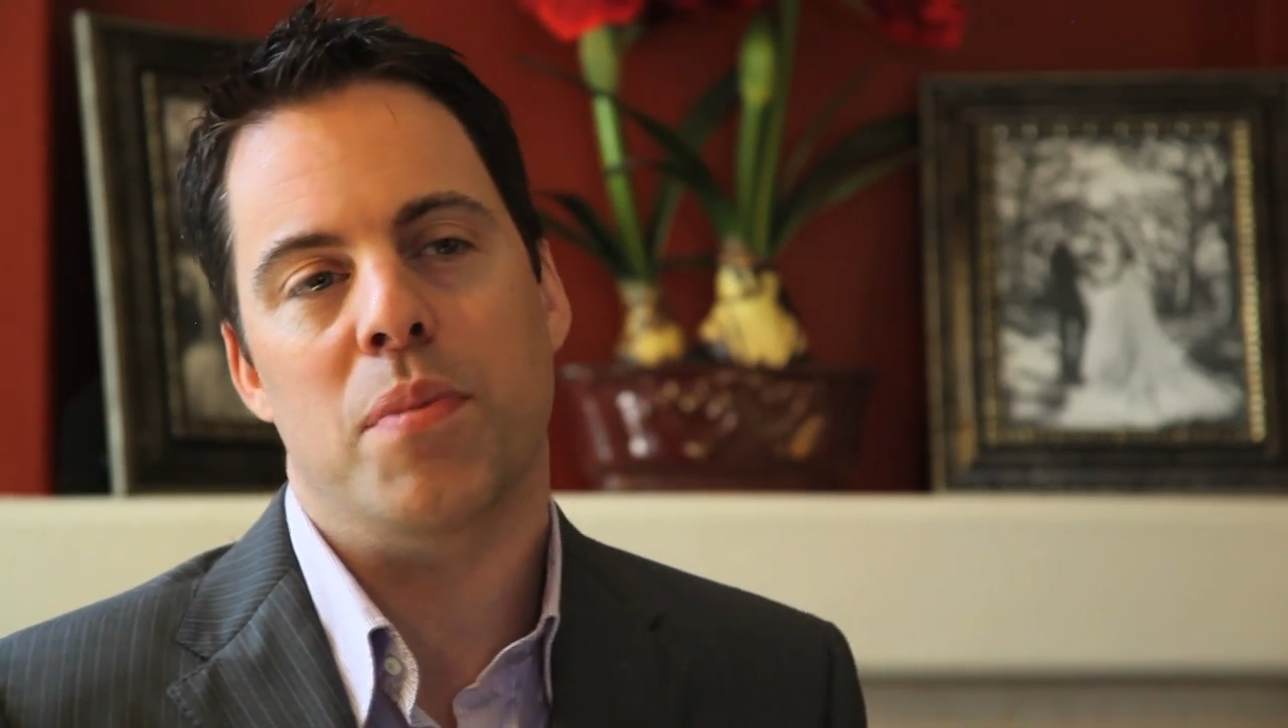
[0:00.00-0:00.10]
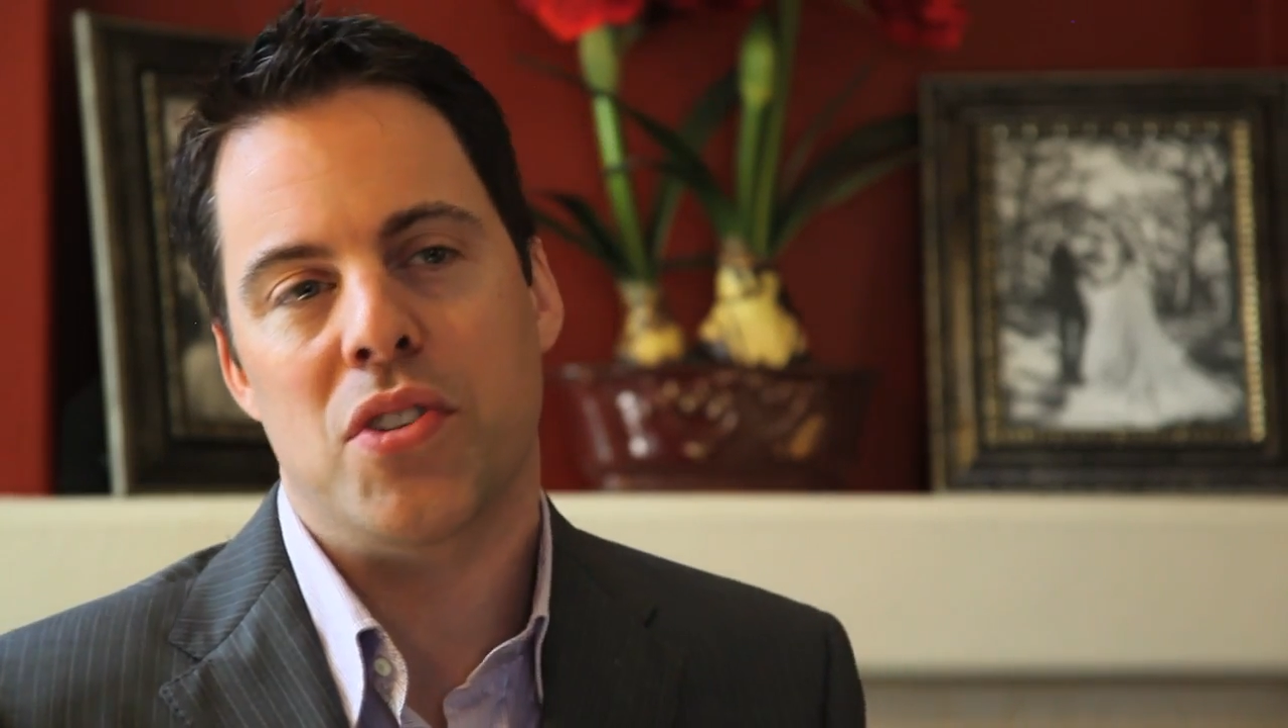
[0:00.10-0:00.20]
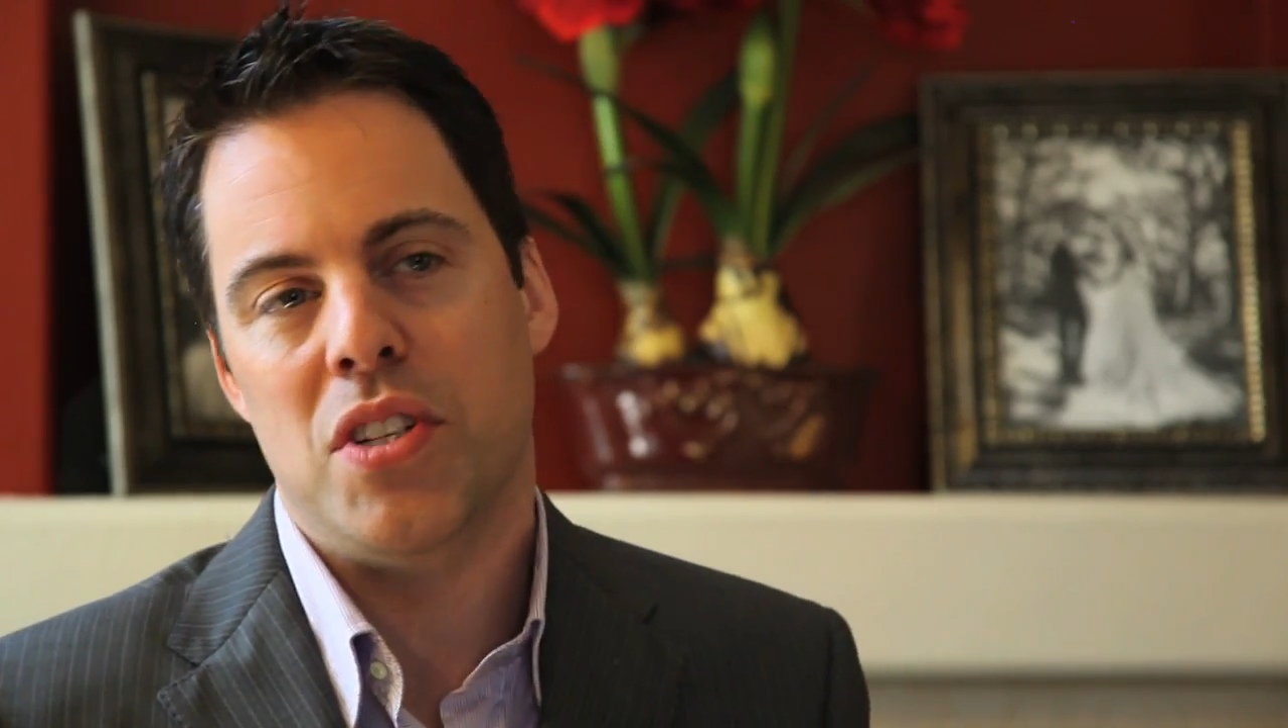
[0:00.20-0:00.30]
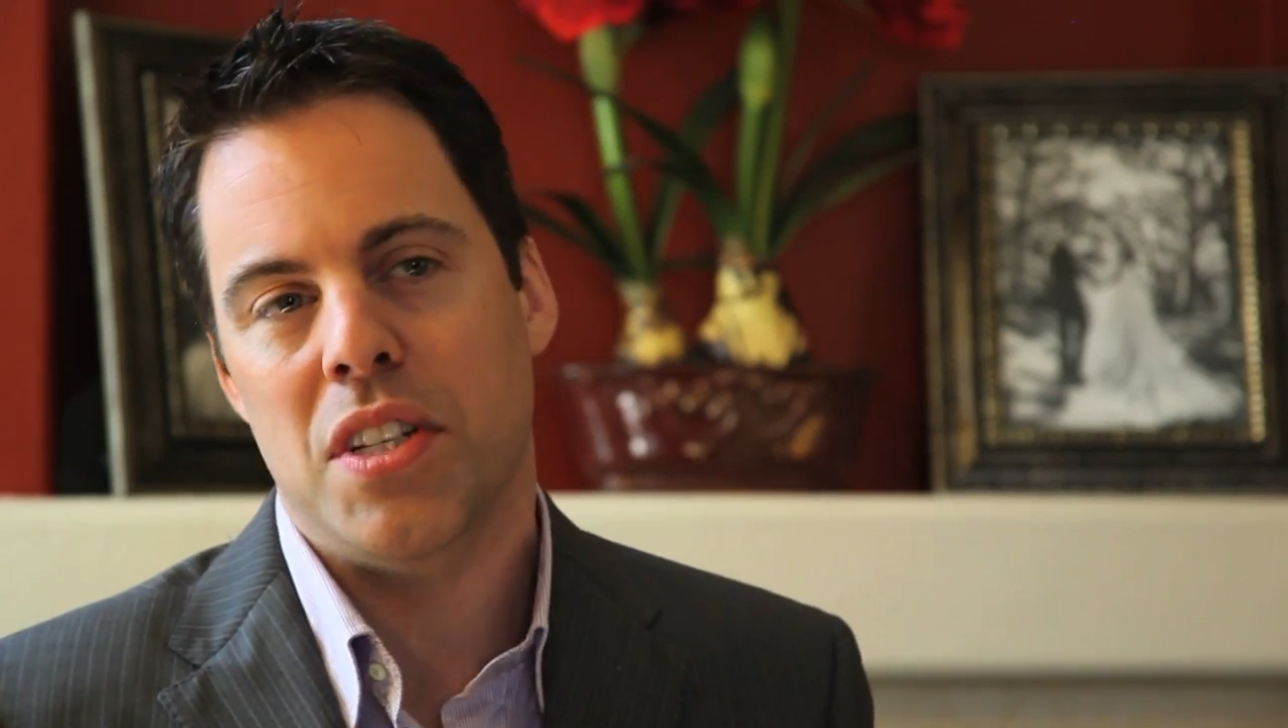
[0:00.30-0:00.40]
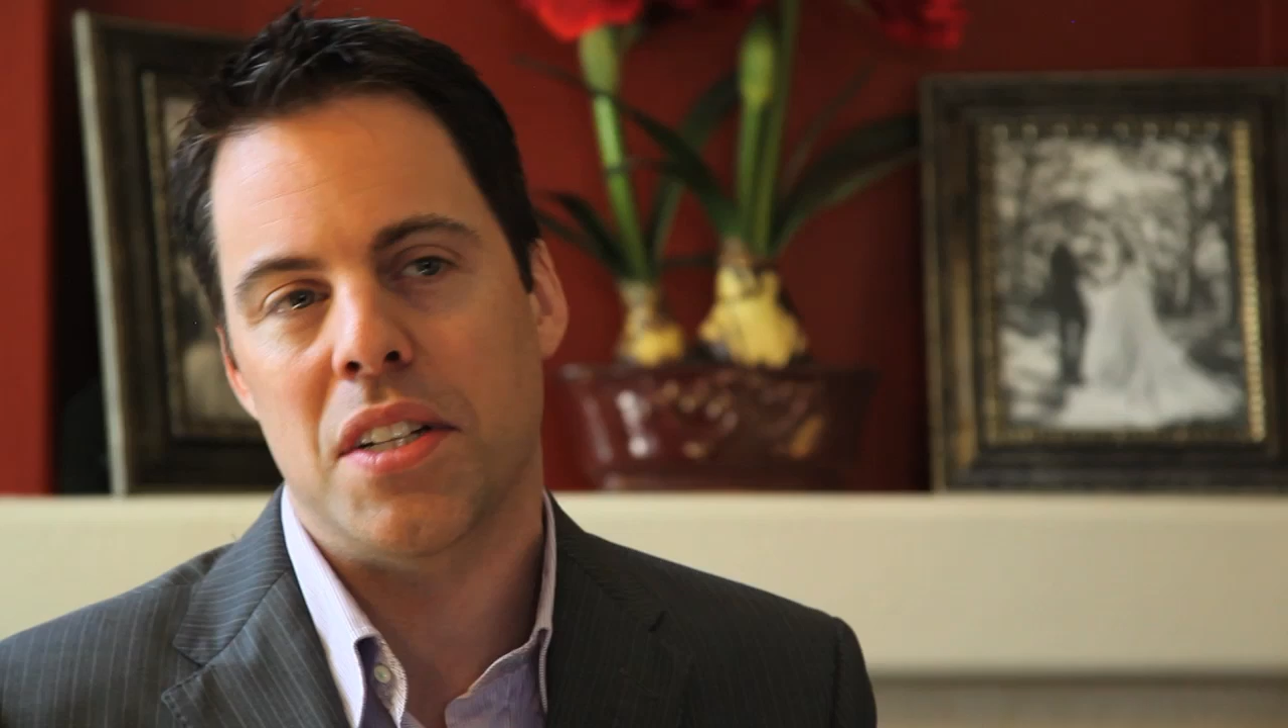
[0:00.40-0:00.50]

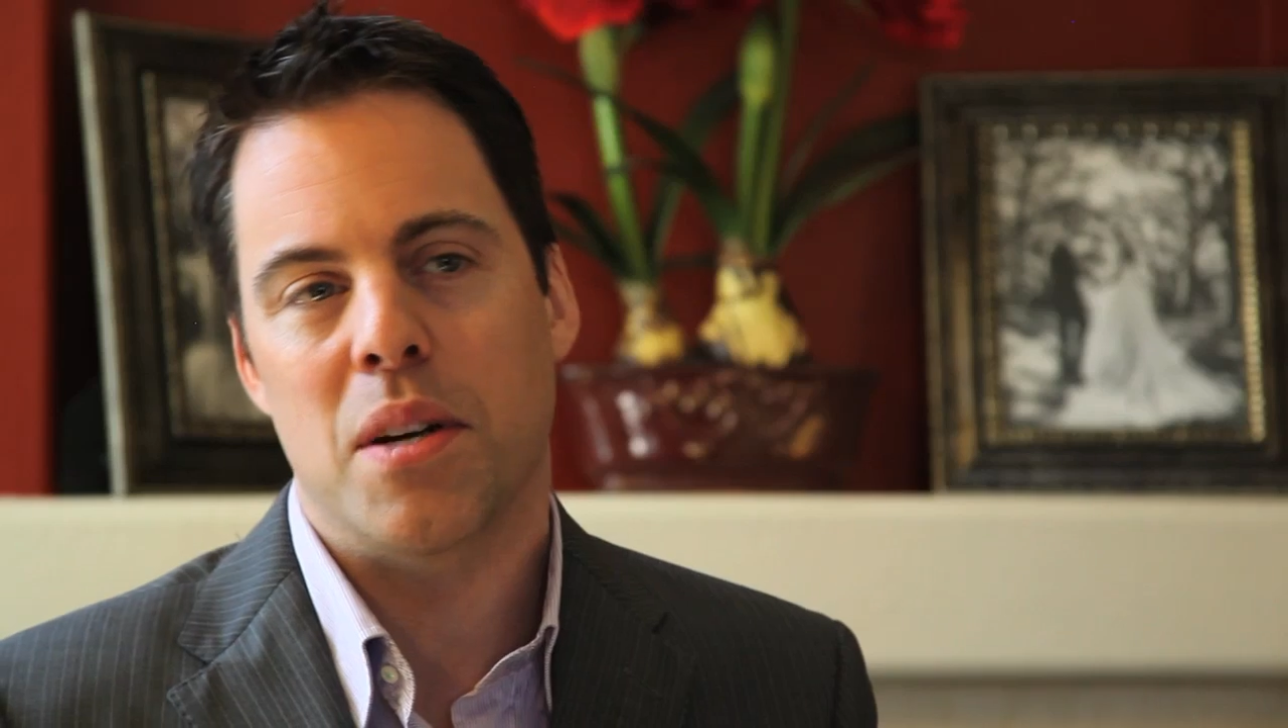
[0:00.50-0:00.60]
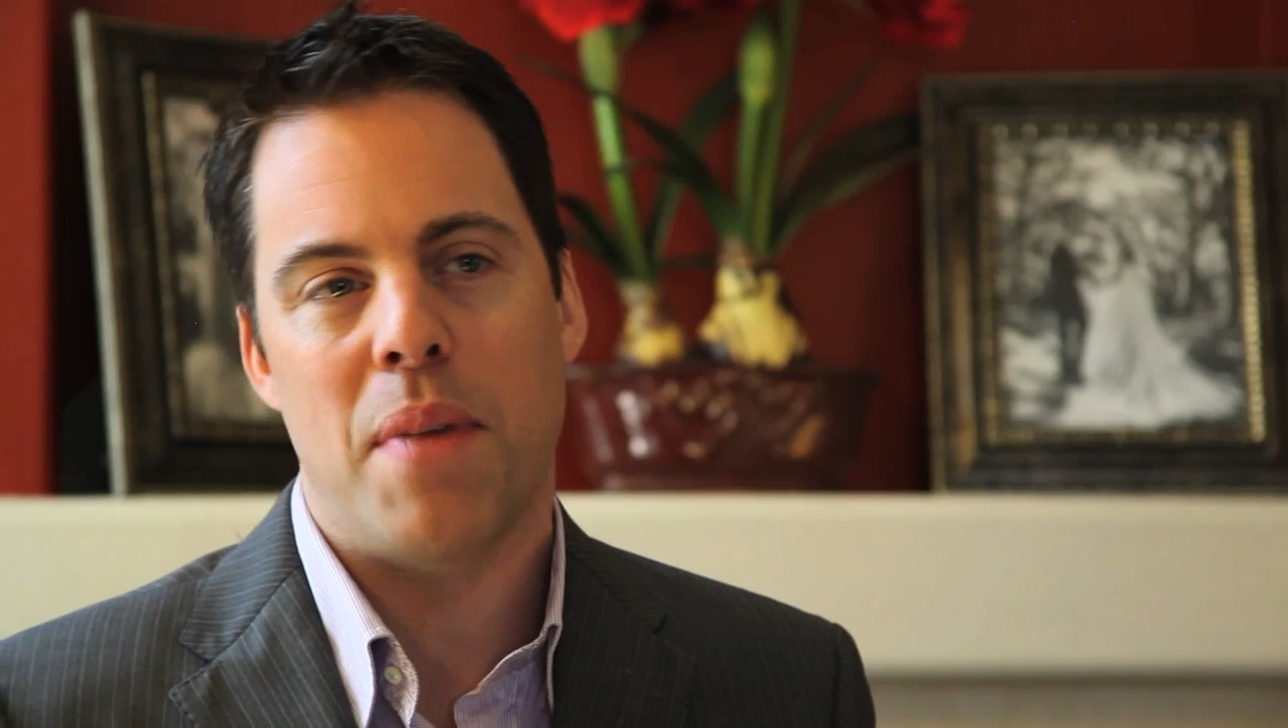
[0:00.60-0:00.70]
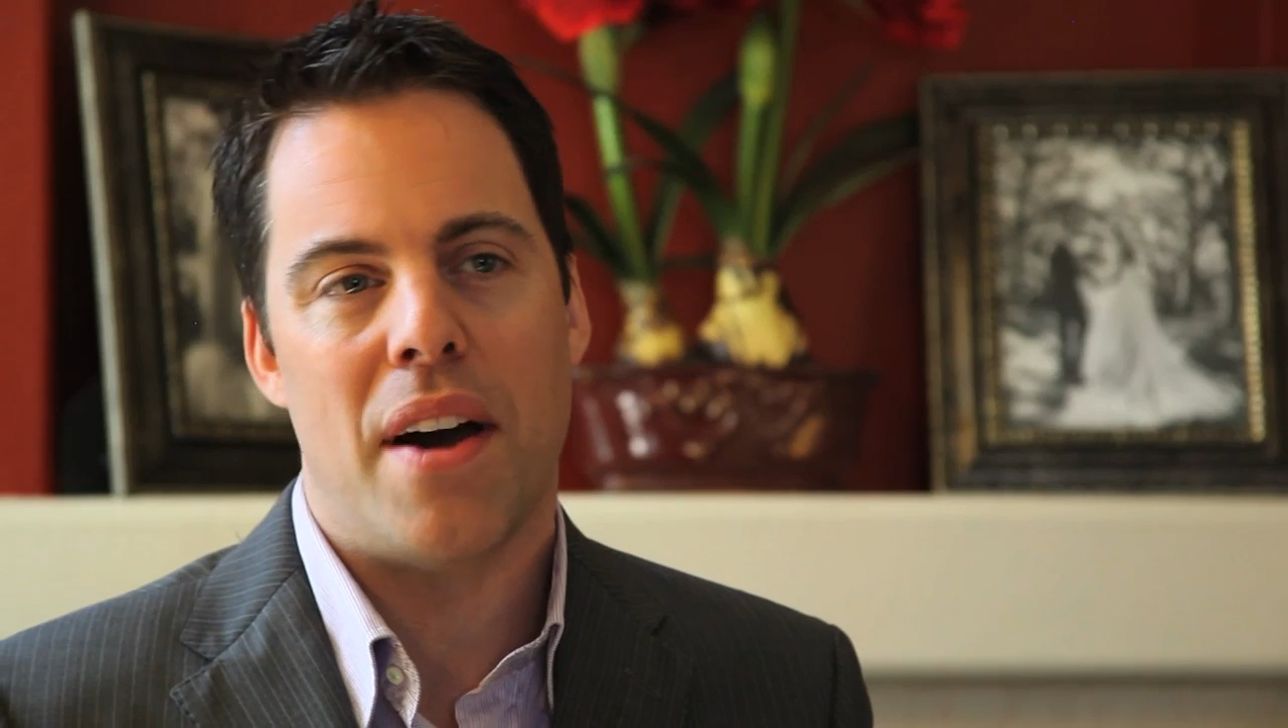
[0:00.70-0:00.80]
but she did come